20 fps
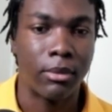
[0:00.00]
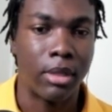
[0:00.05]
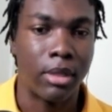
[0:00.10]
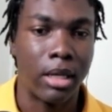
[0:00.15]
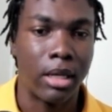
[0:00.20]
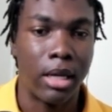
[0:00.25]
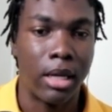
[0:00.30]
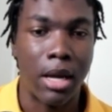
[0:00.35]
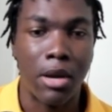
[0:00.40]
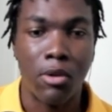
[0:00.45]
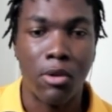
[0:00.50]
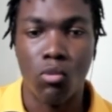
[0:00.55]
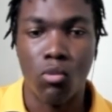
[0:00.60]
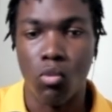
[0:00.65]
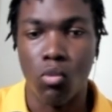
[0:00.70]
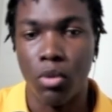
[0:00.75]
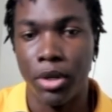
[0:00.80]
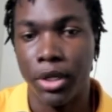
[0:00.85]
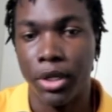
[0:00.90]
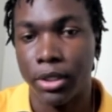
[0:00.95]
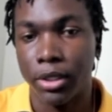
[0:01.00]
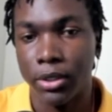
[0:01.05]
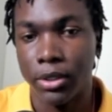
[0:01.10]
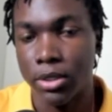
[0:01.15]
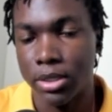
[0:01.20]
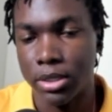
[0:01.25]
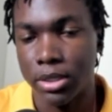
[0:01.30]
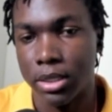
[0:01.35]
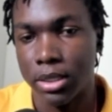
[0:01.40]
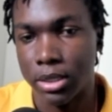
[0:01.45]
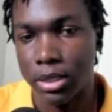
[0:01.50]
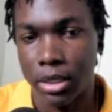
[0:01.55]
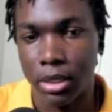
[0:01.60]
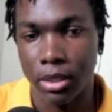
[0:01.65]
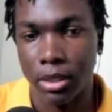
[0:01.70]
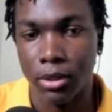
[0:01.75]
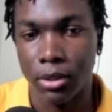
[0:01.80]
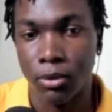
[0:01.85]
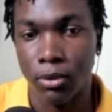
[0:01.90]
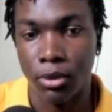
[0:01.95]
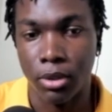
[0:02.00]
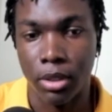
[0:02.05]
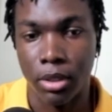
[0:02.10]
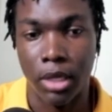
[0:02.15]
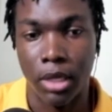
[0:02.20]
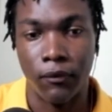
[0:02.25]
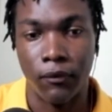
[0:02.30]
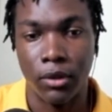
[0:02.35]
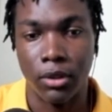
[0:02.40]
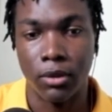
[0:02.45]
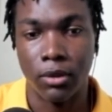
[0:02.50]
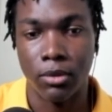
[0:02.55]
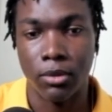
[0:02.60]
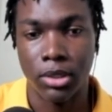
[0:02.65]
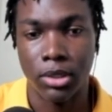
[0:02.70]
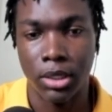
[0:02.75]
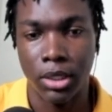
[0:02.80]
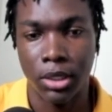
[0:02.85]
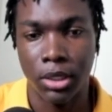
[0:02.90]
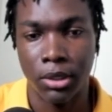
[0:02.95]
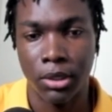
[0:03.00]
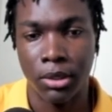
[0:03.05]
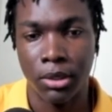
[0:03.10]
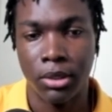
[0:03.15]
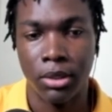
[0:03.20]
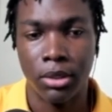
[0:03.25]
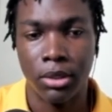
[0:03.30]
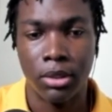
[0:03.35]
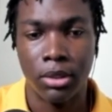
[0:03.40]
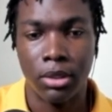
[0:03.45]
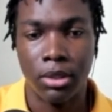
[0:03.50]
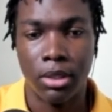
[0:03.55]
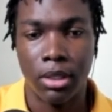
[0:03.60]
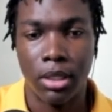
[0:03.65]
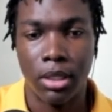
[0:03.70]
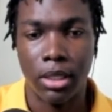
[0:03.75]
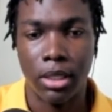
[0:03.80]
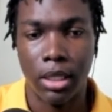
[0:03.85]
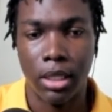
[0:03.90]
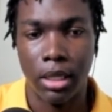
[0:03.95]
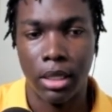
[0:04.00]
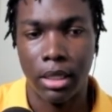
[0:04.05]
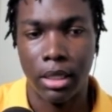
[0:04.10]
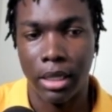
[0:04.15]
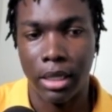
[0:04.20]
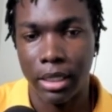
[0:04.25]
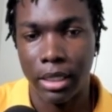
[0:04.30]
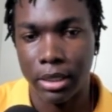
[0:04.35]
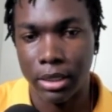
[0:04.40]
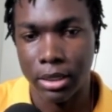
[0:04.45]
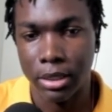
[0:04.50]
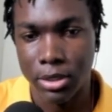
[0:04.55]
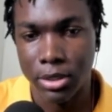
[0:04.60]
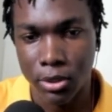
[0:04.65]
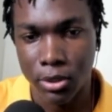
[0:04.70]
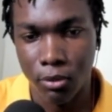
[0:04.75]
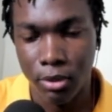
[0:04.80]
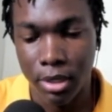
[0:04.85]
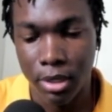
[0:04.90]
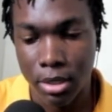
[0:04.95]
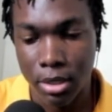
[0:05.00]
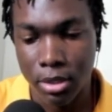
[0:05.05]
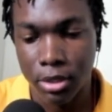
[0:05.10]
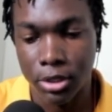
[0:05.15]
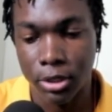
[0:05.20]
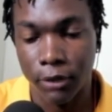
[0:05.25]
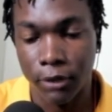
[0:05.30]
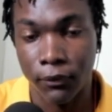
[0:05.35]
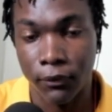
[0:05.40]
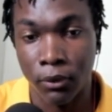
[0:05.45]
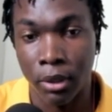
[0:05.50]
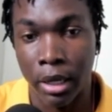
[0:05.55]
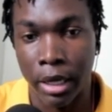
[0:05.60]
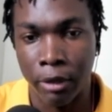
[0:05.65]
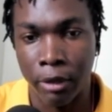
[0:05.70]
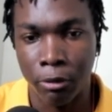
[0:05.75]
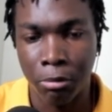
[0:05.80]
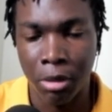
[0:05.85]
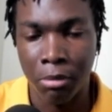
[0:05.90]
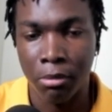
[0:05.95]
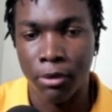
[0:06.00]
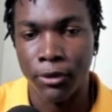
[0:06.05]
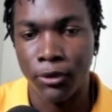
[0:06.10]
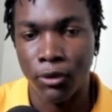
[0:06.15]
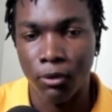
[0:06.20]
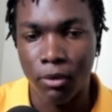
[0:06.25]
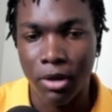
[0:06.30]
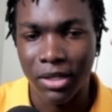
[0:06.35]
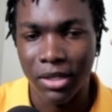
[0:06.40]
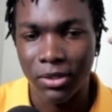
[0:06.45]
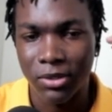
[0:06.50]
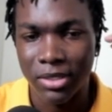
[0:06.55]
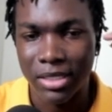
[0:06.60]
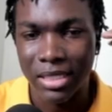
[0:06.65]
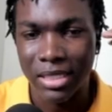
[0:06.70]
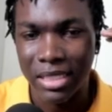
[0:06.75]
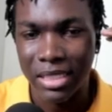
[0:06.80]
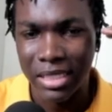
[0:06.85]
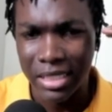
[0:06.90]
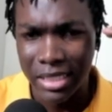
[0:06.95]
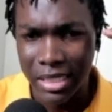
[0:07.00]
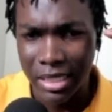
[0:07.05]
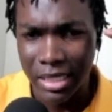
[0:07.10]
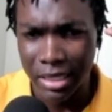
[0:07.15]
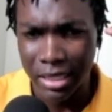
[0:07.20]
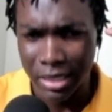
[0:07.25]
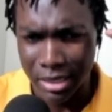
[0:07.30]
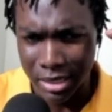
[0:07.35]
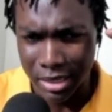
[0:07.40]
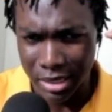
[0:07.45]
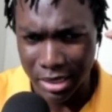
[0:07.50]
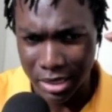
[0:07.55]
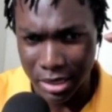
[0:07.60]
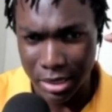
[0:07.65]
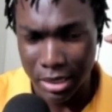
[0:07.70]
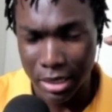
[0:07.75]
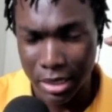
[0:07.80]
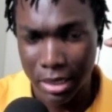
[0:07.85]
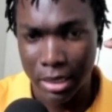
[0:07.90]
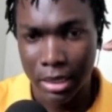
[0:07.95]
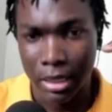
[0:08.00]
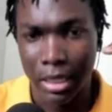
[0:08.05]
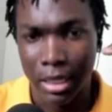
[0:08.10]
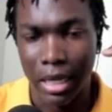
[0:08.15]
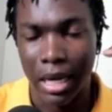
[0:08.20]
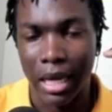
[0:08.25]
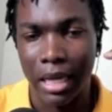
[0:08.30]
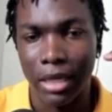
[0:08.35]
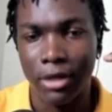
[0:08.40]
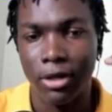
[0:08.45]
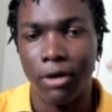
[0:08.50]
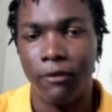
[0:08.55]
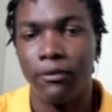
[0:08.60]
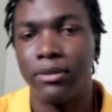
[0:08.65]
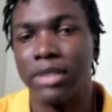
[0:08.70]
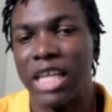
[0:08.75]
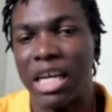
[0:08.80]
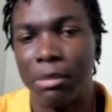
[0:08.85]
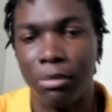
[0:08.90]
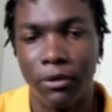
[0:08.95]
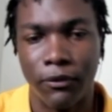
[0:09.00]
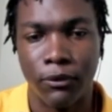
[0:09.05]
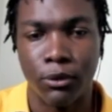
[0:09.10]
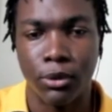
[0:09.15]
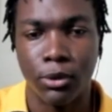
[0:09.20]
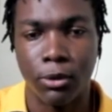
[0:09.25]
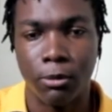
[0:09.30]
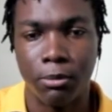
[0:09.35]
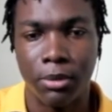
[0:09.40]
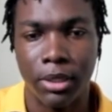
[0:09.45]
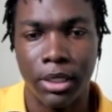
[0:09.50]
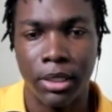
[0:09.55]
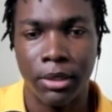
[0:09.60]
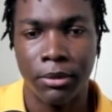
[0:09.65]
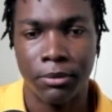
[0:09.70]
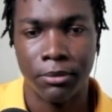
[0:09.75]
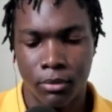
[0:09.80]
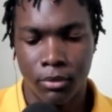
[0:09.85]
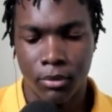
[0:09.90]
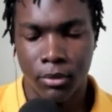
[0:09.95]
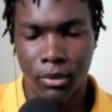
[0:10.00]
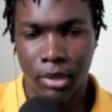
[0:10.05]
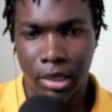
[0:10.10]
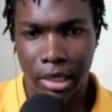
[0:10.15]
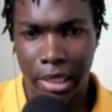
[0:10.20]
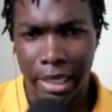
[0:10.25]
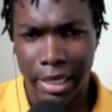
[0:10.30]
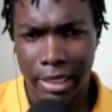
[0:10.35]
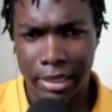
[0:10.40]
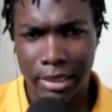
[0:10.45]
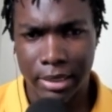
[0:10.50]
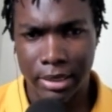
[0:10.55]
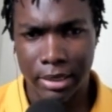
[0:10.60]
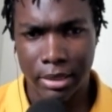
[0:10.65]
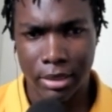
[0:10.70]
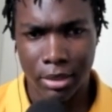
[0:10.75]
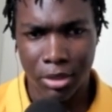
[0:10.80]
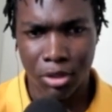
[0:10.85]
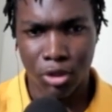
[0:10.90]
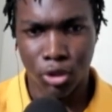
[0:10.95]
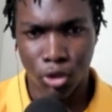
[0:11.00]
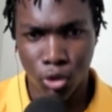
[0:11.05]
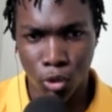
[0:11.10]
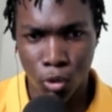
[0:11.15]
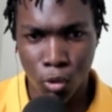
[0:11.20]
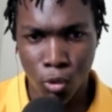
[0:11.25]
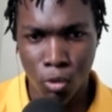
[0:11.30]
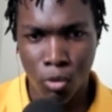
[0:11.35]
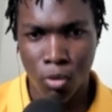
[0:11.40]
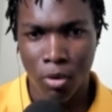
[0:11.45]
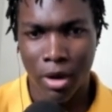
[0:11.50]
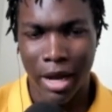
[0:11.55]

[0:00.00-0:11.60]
and where does this king go? If it goes here, then that is queen to g4. And remember, you want to see this ahead of time before you play. Let's do